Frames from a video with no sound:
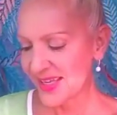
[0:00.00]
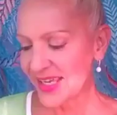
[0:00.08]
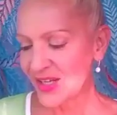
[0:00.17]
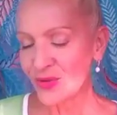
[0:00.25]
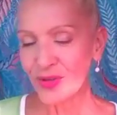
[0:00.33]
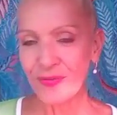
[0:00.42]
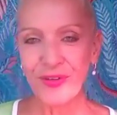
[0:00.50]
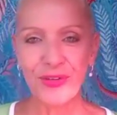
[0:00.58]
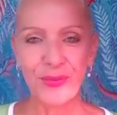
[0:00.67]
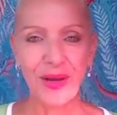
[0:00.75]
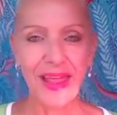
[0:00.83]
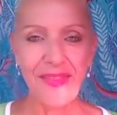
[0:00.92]
In order for
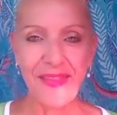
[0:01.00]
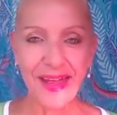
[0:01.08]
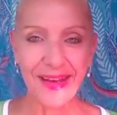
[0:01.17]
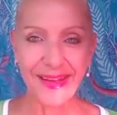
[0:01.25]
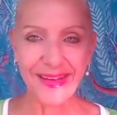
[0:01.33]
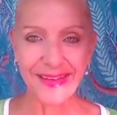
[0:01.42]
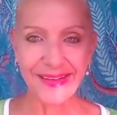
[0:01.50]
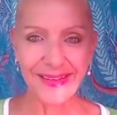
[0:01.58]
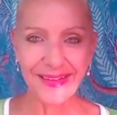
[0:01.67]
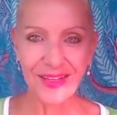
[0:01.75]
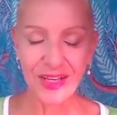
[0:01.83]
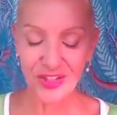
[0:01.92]
you to let that in,
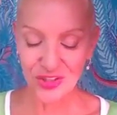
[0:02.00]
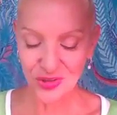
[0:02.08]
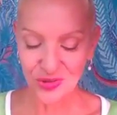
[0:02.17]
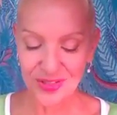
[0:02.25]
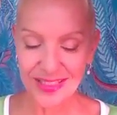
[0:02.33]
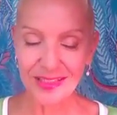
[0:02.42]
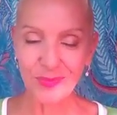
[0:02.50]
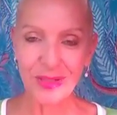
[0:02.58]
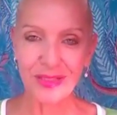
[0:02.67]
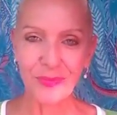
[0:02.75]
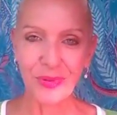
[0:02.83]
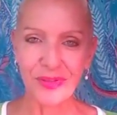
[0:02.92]
you do need to
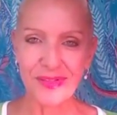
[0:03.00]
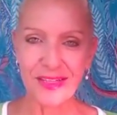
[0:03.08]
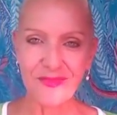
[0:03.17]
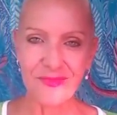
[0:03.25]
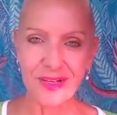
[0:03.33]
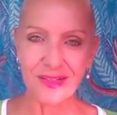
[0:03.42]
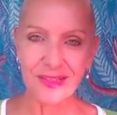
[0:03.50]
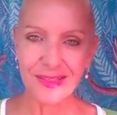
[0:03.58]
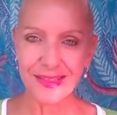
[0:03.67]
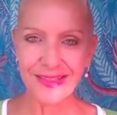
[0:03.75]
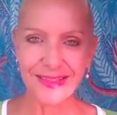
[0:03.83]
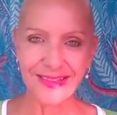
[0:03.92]
be in a positive
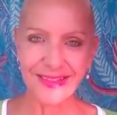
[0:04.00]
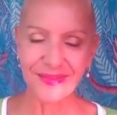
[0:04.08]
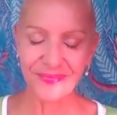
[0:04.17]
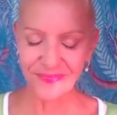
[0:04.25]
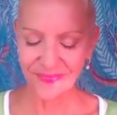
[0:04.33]
mindset, yeah.